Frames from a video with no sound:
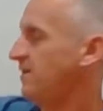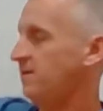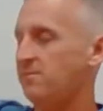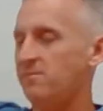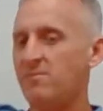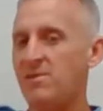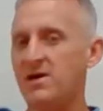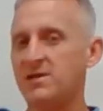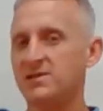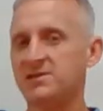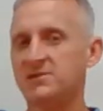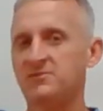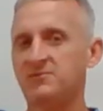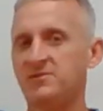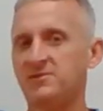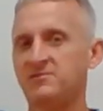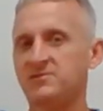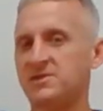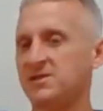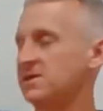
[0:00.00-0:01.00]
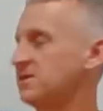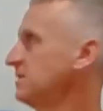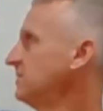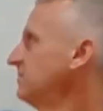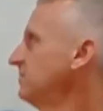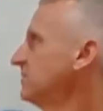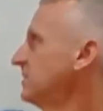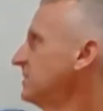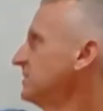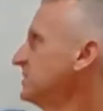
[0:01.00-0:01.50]
minus
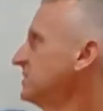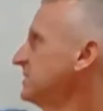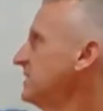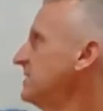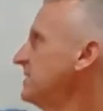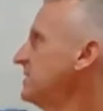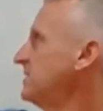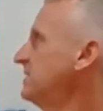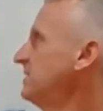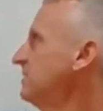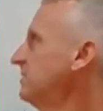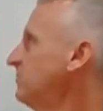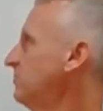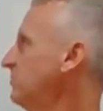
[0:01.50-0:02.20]
15, that's 10,